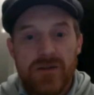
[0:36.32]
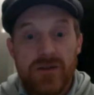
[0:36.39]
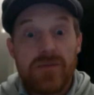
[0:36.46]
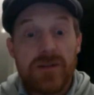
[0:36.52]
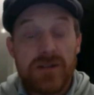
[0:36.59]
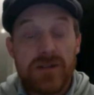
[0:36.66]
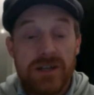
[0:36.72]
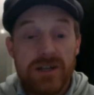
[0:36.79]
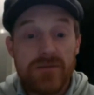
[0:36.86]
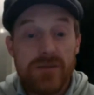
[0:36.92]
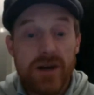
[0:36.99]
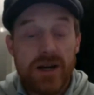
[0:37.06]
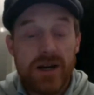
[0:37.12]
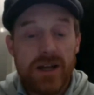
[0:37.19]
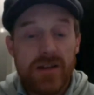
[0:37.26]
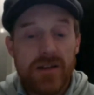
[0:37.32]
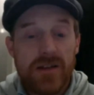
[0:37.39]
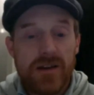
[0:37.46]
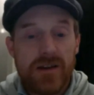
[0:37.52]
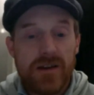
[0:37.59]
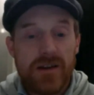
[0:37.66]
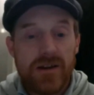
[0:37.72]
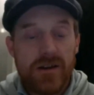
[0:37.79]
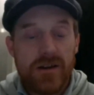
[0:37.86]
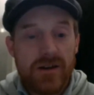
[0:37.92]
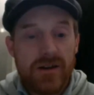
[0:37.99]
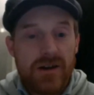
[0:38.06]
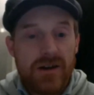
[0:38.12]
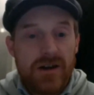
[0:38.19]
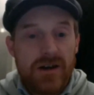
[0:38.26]
persistent bug in the
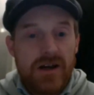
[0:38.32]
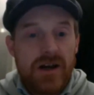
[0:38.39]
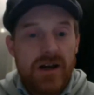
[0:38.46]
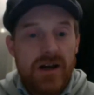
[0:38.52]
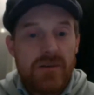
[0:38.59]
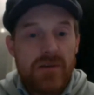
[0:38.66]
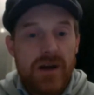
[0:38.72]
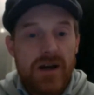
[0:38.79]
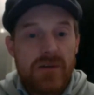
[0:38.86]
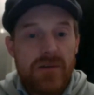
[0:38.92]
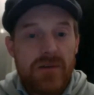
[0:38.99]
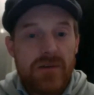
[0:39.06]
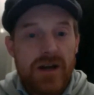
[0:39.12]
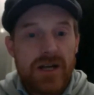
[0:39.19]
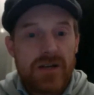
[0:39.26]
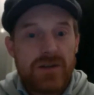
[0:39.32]
marketplace,